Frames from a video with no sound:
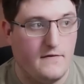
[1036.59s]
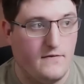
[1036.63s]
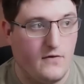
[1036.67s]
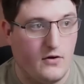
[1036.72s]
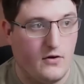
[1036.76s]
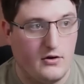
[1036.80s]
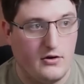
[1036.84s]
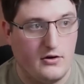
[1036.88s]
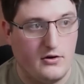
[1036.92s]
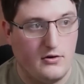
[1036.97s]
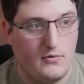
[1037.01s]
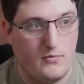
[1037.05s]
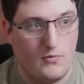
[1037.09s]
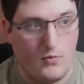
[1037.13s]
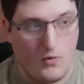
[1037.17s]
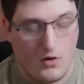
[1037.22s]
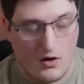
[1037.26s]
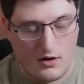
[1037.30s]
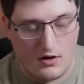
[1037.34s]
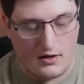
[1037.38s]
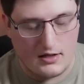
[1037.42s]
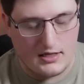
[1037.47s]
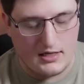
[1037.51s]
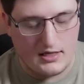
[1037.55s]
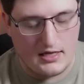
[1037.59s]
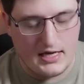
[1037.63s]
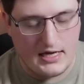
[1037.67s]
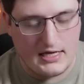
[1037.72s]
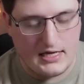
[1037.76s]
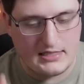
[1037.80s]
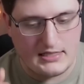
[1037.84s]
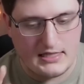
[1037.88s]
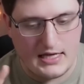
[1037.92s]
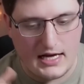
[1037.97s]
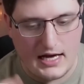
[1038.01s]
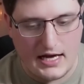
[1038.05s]
Volume 1,
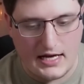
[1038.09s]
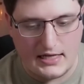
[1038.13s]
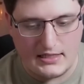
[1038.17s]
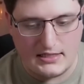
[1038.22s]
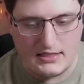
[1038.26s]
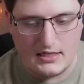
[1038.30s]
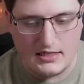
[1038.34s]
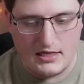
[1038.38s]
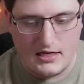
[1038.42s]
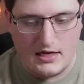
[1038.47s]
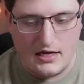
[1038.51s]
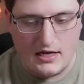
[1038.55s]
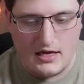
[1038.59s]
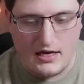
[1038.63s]
is that